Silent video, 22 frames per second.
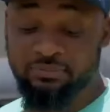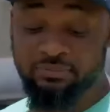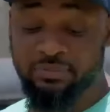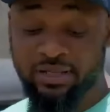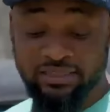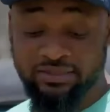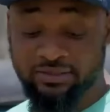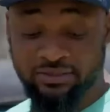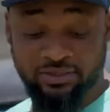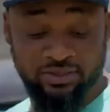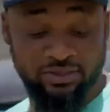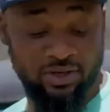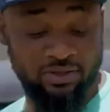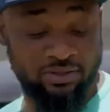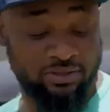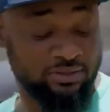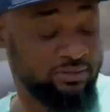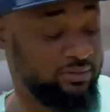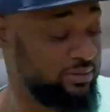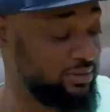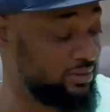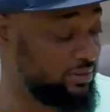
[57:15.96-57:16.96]
Make sure you
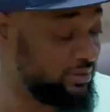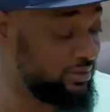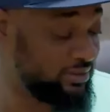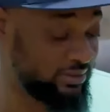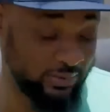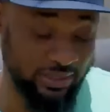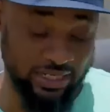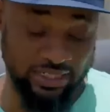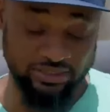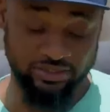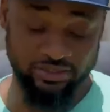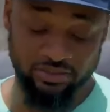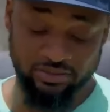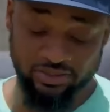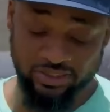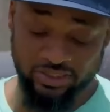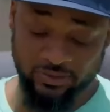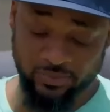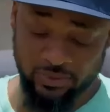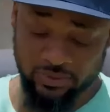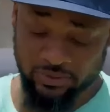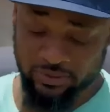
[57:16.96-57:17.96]
don't swear that she don't
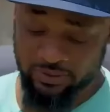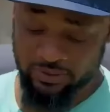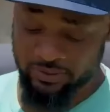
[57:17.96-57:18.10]
respond.